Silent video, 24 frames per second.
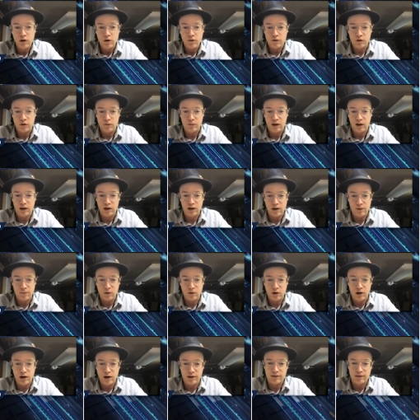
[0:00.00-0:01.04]
from
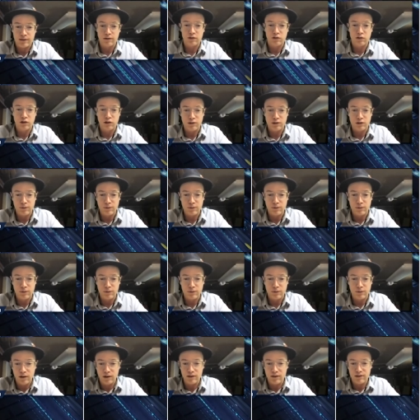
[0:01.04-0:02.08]
AWS and GCP
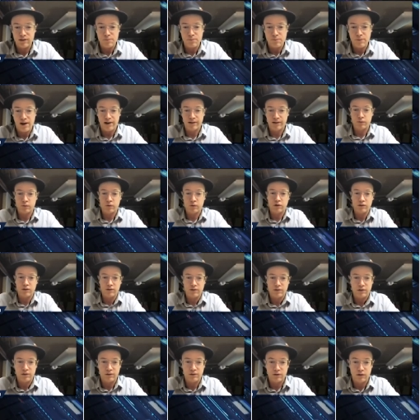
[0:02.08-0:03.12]
keys to passwords
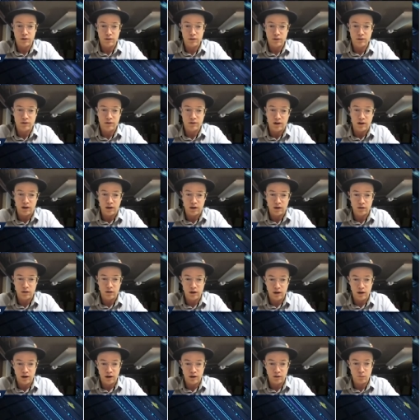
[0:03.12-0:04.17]
to certs and,
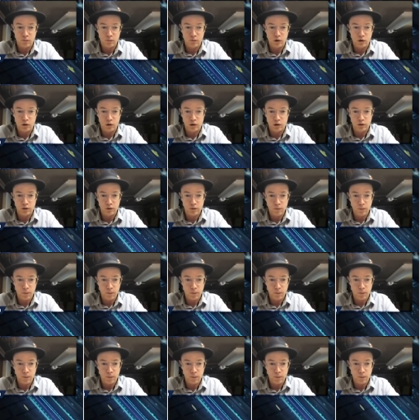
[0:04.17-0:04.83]
and more.